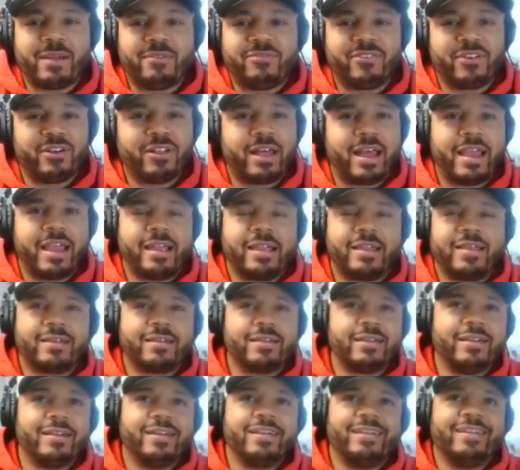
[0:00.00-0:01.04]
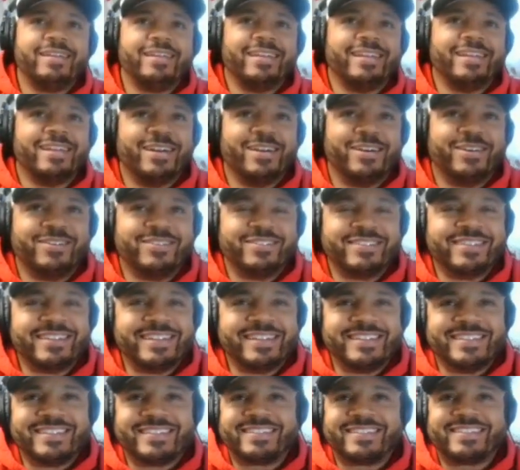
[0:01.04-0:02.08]
I feel like,
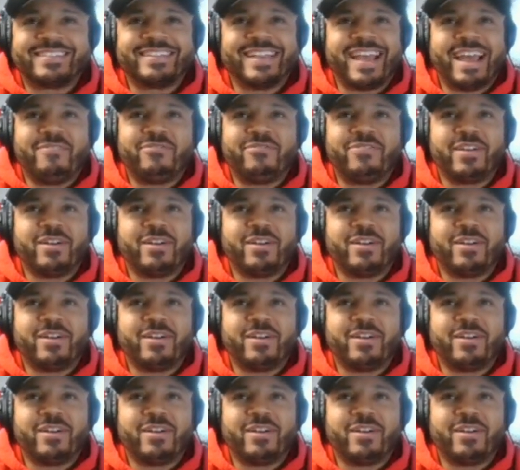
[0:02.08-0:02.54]
I